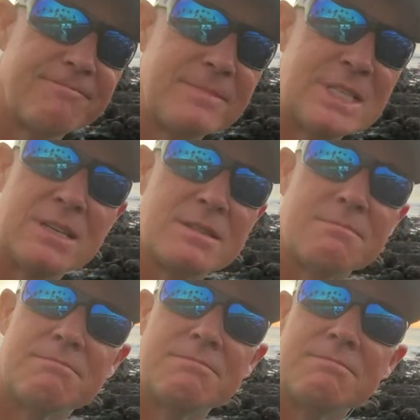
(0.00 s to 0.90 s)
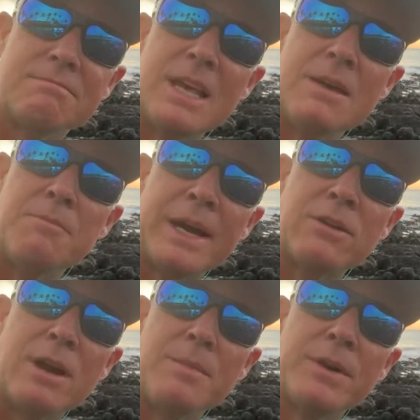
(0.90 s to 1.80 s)
Just, my
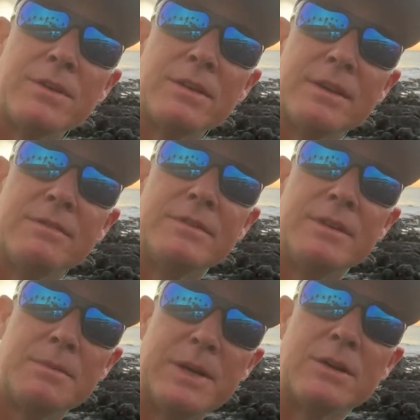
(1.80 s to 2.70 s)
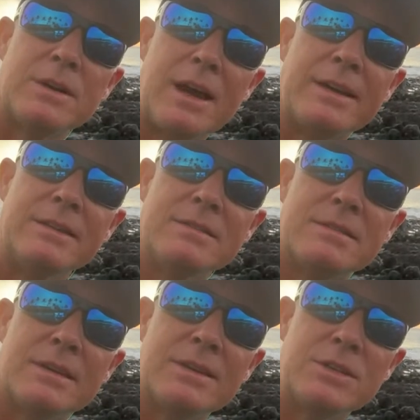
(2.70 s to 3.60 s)
grandmother lived to be in her 90s,
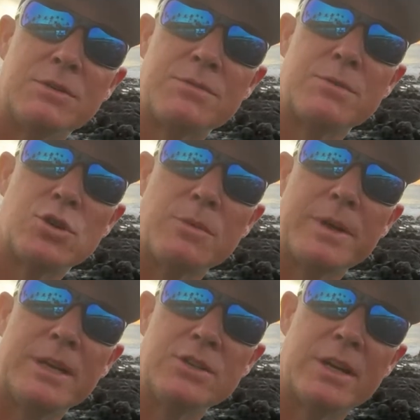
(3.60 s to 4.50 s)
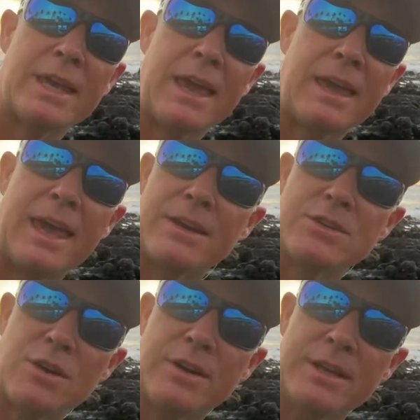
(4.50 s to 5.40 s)
and she was from Germany, and she had a can of
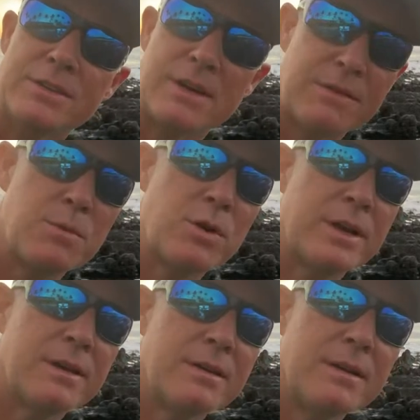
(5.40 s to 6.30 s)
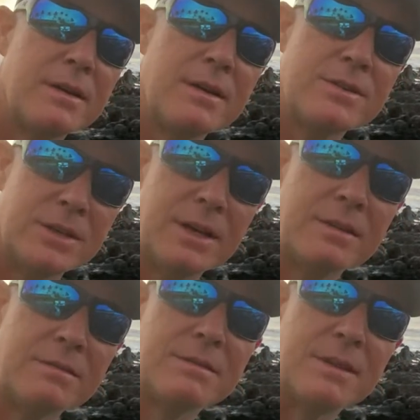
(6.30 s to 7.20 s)
sardines every morning. She did,
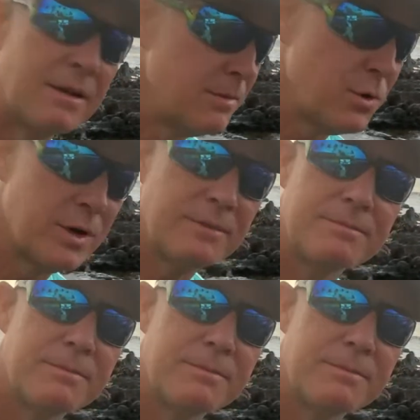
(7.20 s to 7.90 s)
every morning.